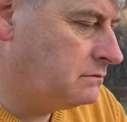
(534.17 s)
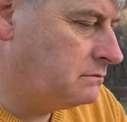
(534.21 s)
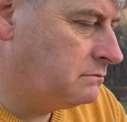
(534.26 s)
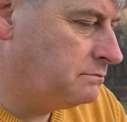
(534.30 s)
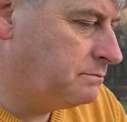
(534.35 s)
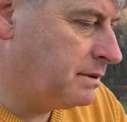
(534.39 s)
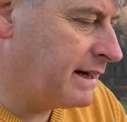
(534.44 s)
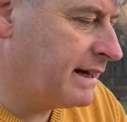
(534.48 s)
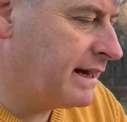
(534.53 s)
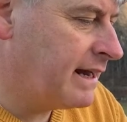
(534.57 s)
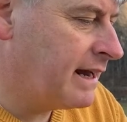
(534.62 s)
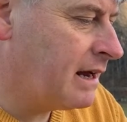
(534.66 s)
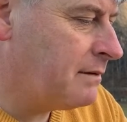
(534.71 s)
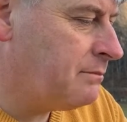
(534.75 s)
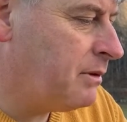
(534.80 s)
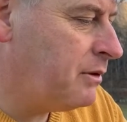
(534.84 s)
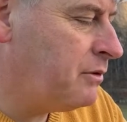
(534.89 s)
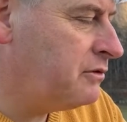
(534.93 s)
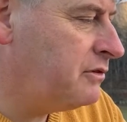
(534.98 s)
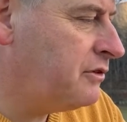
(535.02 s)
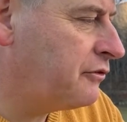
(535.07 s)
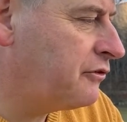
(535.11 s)
bringing
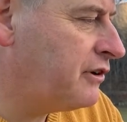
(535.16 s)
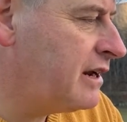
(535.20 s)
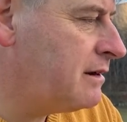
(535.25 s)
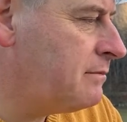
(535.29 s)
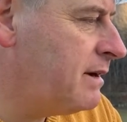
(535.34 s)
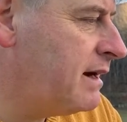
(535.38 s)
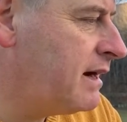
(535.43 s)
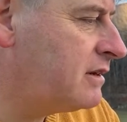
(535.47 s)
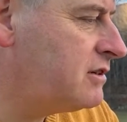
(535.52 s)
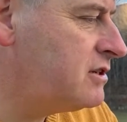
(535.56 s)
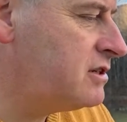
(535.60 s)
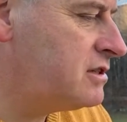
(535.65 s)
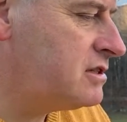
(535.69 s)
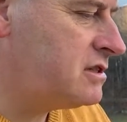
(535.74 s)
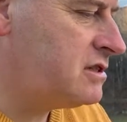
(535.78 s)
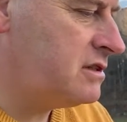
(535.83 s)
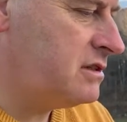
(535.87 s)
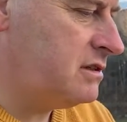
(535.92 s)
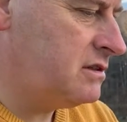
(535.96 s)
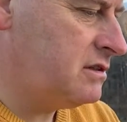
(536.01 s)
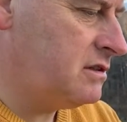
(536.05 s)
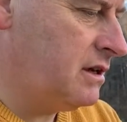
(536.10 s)
about the
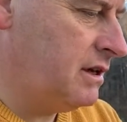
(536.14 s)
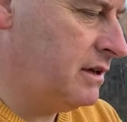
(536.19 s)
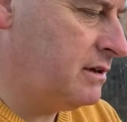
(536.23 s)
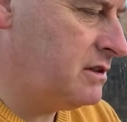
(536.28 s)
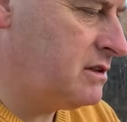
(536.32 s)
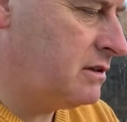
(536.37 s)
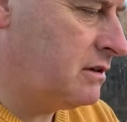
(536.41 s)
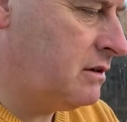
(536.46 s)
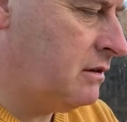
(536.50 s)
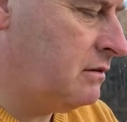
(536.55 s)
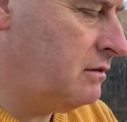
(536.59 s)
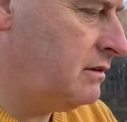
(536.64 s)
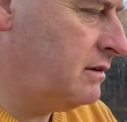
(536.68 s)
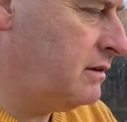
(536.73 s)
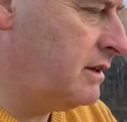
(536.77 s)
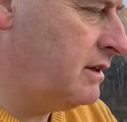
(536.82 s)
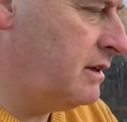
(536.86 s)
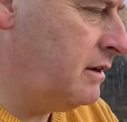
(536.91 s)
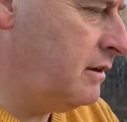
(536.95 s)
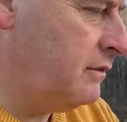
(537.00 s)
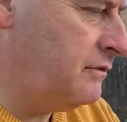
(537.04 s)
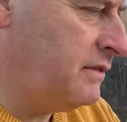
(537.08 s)
re-emergence in
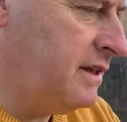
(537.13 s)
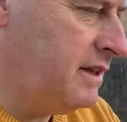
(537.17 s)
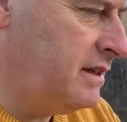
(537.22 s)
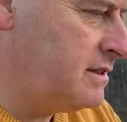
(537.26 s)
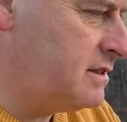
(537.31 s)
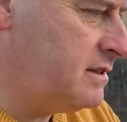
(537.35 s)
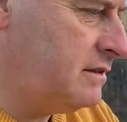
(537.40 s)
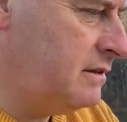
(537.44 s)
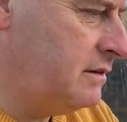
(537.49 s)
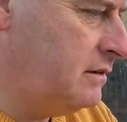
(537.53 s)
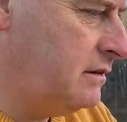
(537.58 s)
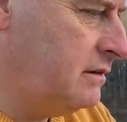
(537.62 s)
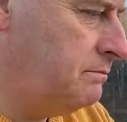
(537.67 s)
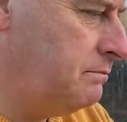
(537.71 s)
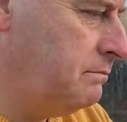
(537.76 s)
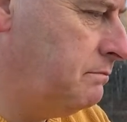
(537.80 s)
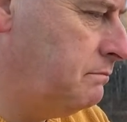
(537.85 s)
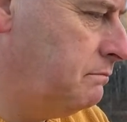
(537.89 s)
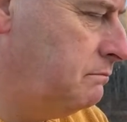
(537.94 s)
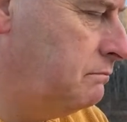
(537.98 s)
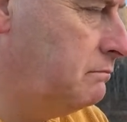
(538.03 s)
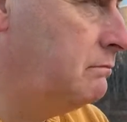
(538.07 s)
Scotland of these
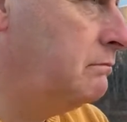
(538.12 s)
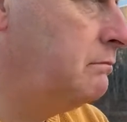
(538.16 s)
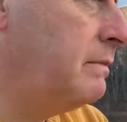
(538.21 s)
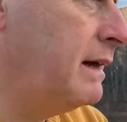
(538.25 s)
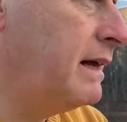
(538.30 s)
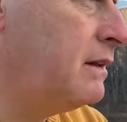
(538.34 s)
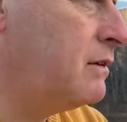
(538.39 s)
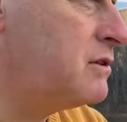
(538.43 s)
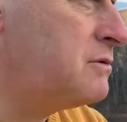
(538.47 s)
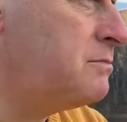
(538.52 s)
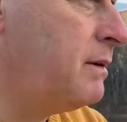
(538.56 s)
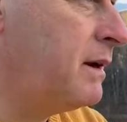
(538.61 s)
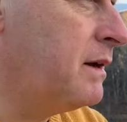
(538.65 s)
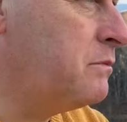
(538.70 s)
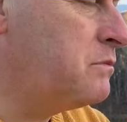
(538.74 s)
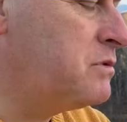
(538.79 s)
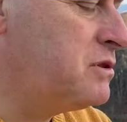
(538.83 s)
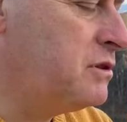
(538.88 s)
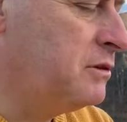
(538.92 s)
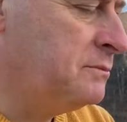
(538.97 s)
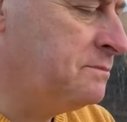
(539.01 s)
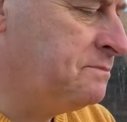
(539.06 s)
bellows
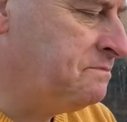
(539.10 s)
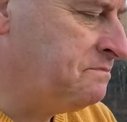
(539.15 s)
pipes.